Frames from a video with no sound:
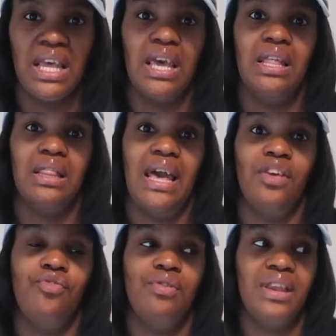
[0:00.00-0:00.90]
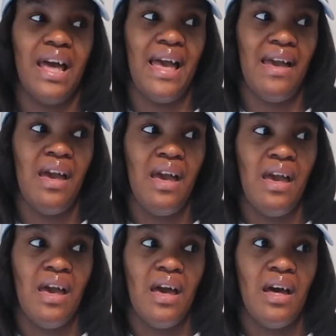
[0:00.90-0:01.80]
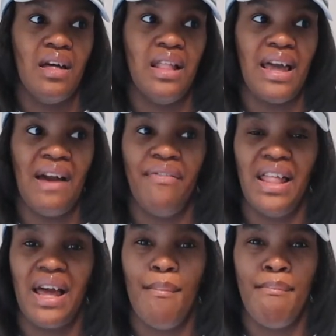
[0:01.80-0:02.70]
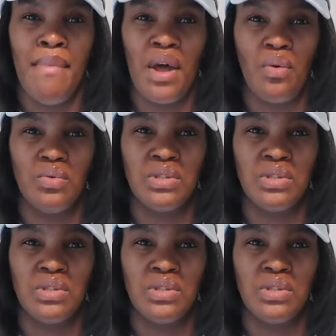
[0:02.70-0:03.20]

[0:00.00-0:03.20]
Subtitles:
and like you're not, like, I feel like a metal